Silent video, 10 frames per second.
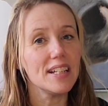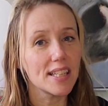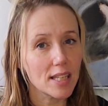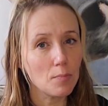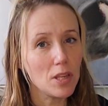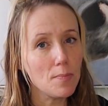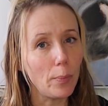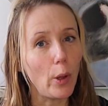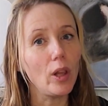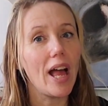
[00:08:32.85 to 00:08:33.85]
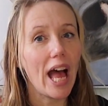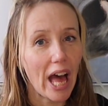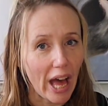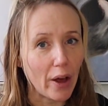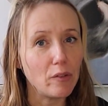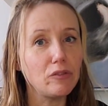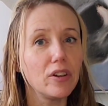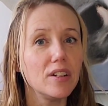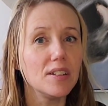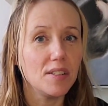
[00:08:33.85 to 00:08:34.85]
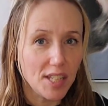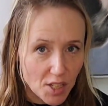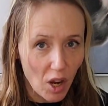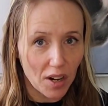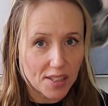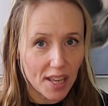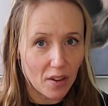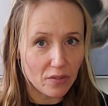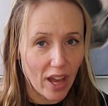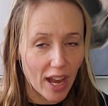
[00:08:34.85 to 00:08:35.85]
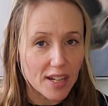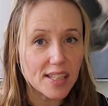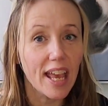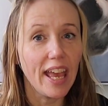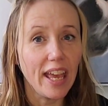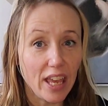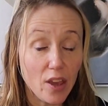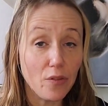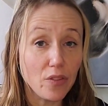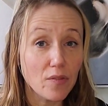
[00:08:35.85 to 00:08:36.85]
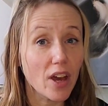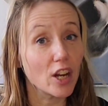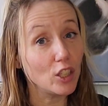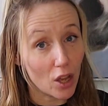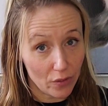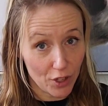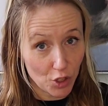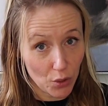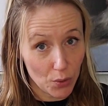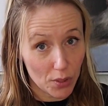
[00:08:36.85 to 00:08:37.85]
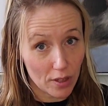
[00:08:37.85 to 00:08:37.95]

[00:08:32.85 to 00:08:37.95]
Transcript: some people have detoxing effects if they've got a lot of issues.